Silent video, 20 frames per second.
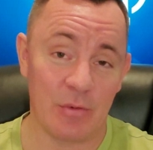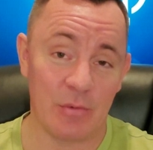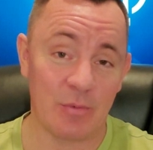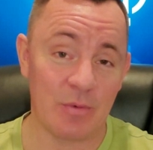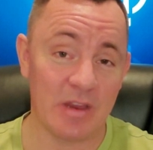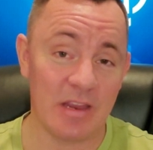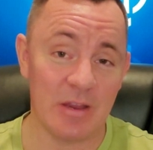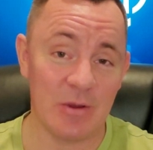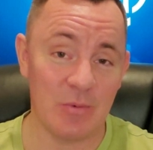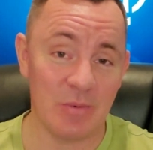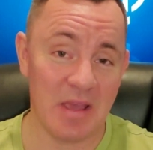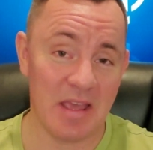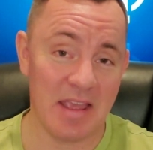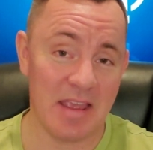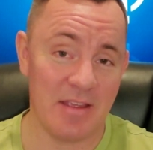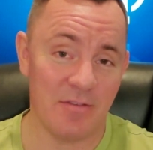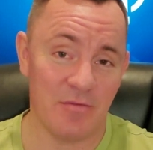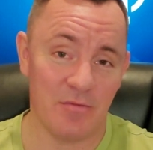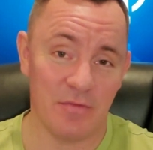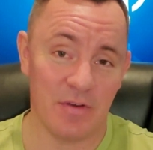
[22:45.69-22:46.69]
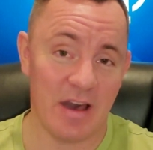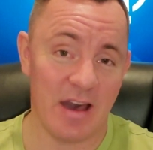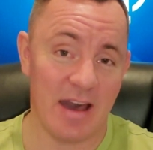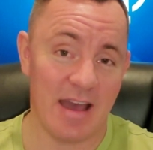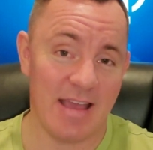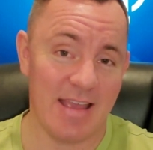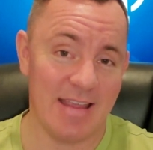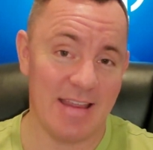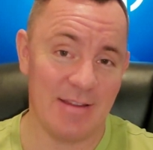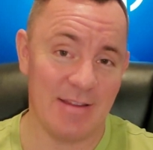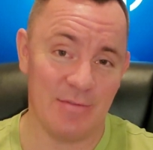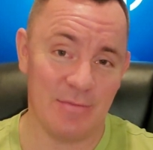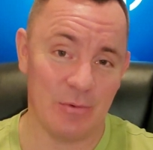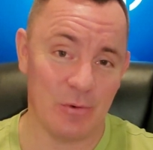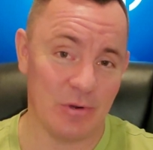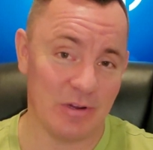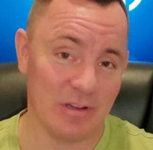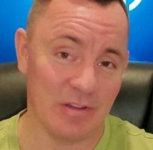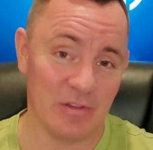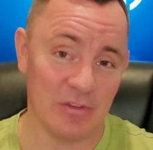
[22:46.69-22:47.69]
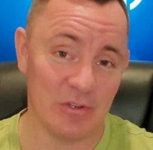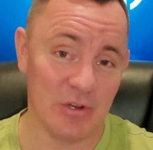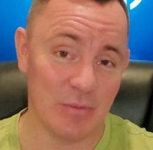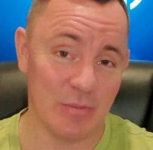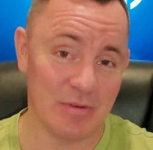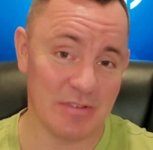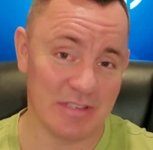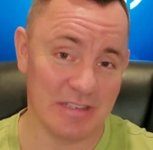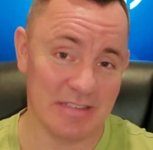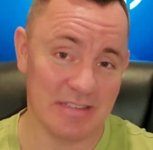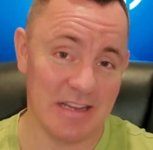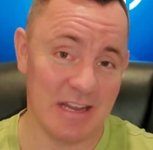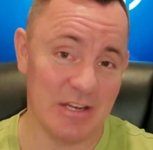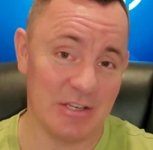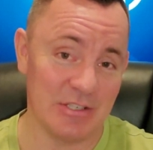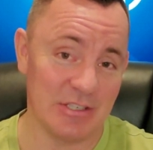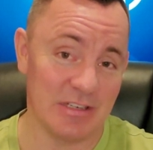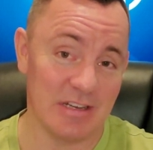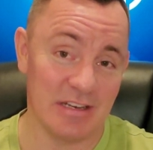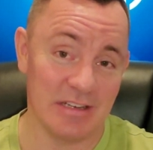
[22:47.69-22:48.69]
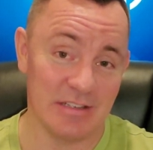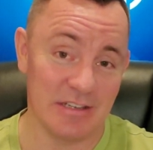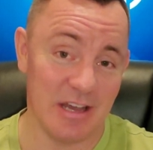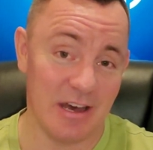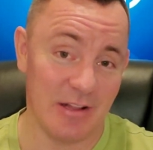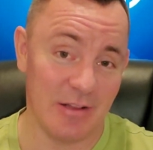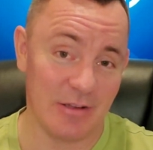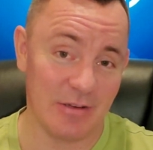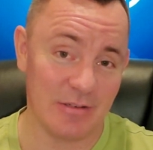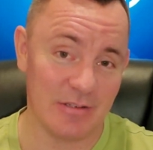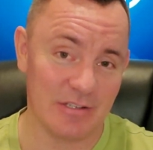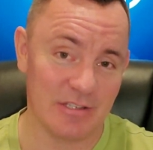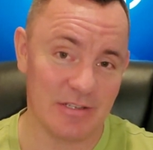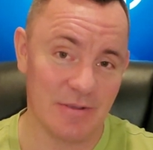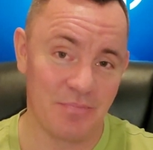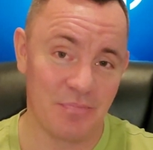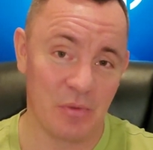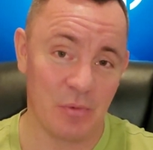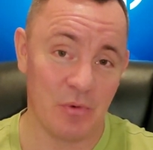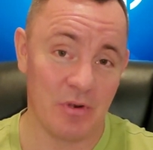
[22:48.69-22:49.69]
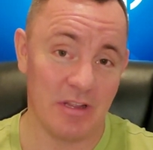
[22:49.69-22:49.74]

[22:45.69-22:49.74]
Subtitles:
three-way vie for consumers' attention and dollars